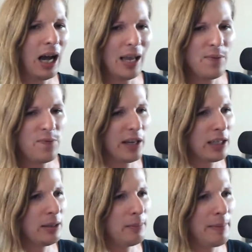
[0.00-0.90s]
I
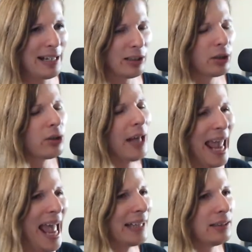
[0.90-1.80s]
fucking made a little
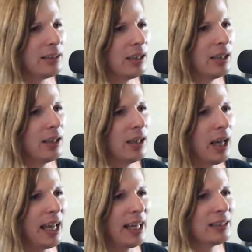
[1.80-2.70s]
ad,
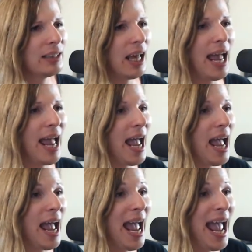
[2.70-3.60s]
and
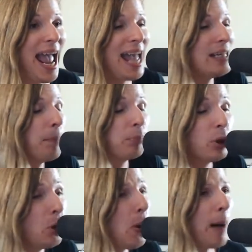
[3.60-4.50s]
it
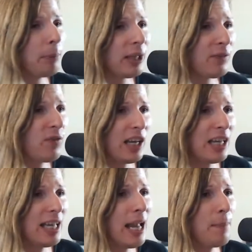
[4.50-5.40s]
blew up like
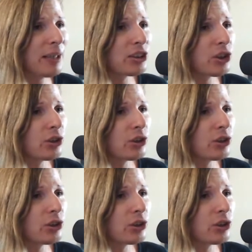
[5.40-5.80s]
fucking gangbusters.